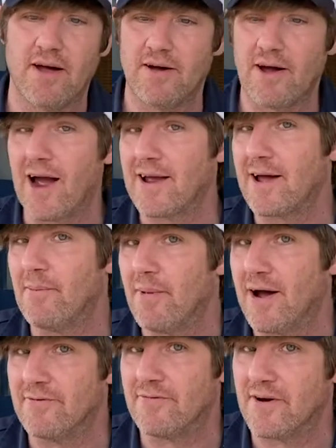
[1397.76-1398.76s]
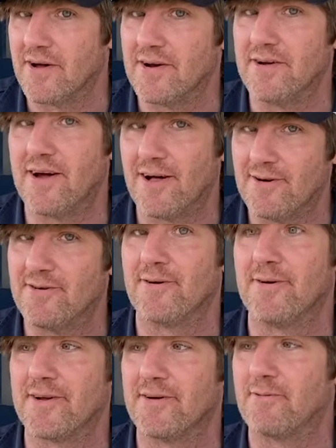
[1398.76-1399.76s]
I got mine for $100
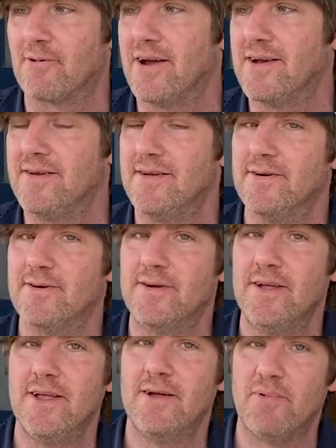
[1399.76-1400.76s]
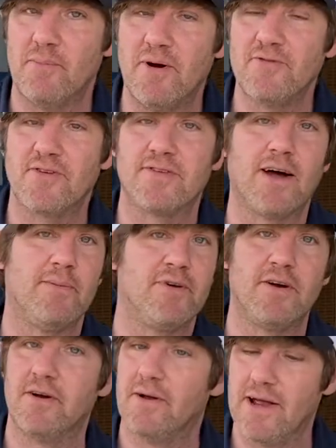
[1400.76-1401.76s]
on a great deal, but most of the time
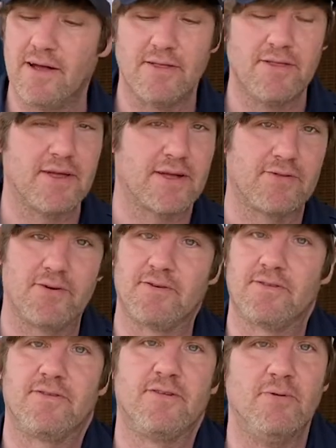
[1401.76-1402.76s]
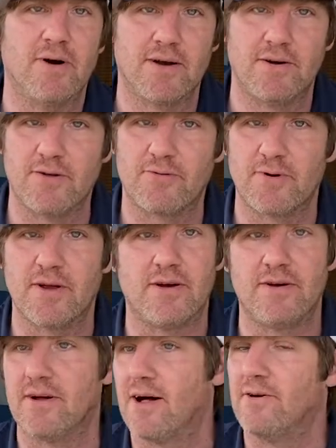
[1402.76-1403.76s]
they're $200 to
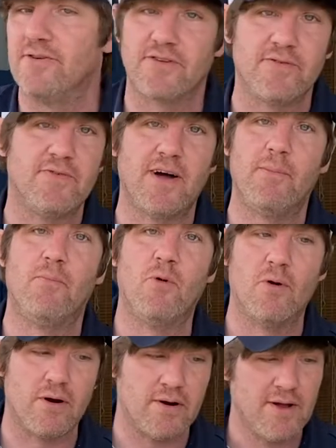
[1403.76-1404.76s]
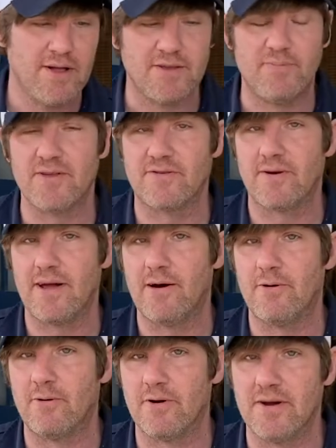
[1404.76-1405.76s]
$300, if not more. Depends on
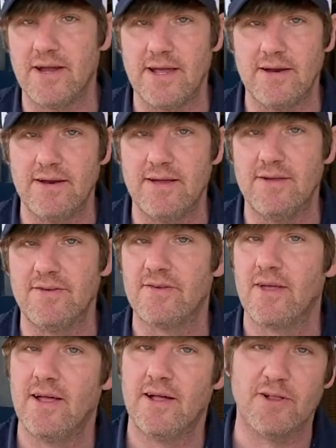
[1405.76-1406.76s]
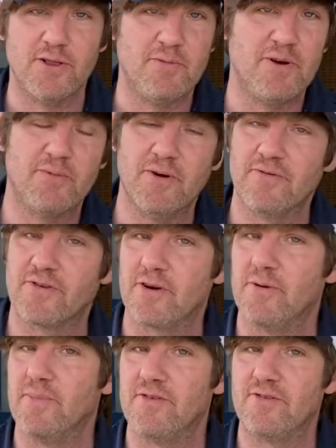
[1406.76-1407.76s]
how ornate it is. Aluminum wheels are
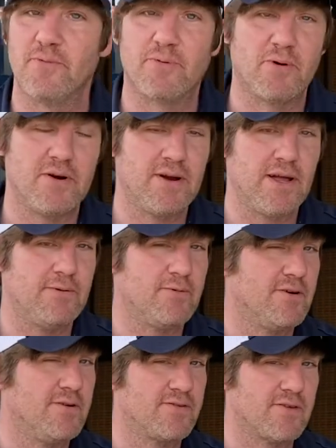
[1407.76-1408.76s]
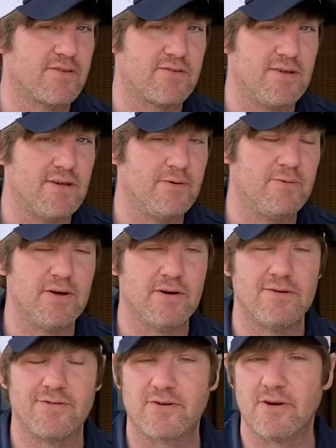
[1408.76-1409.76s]
going to be super ornate, whereas a steel
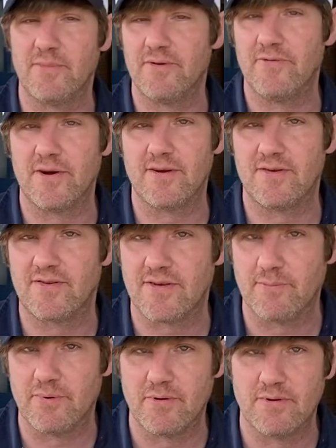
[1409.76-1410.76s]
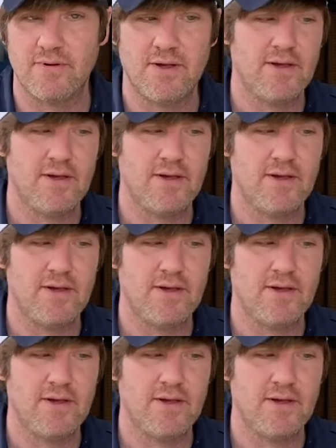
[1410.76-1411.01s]
wheel is going to be very simple.